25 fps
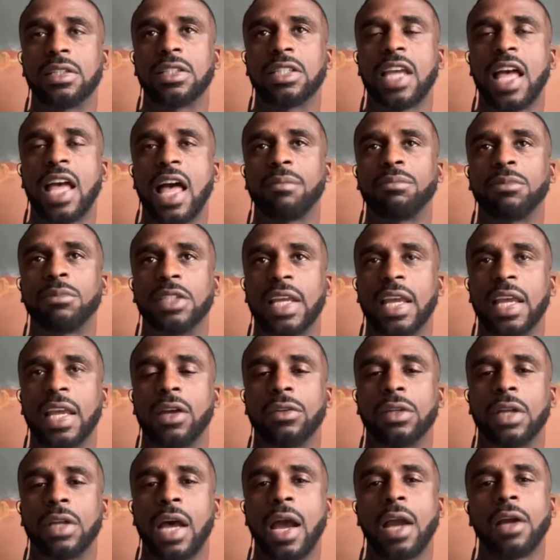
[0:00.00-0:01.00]

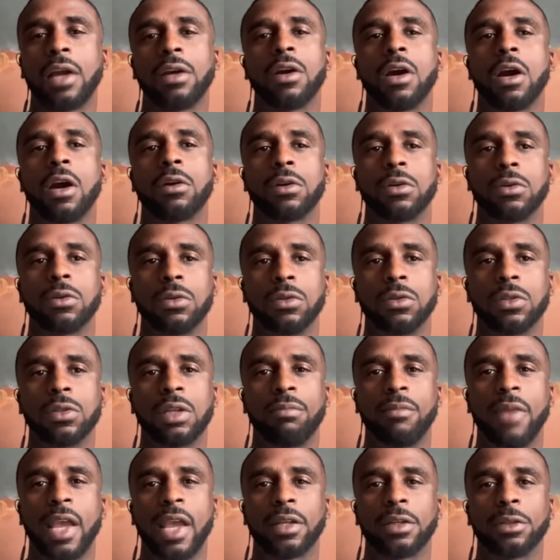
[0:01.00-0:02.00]
top-down, hierarchical,
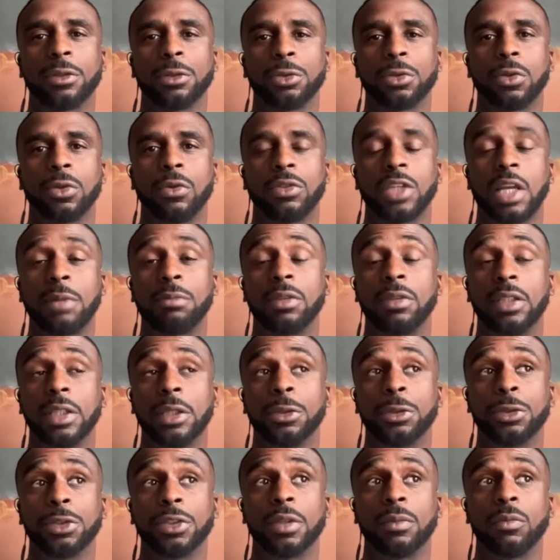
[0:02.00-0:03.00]
command and control type of
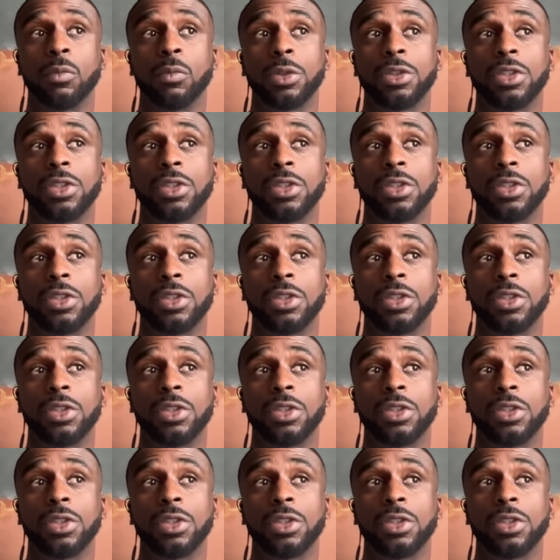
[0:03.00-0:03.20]
leadership,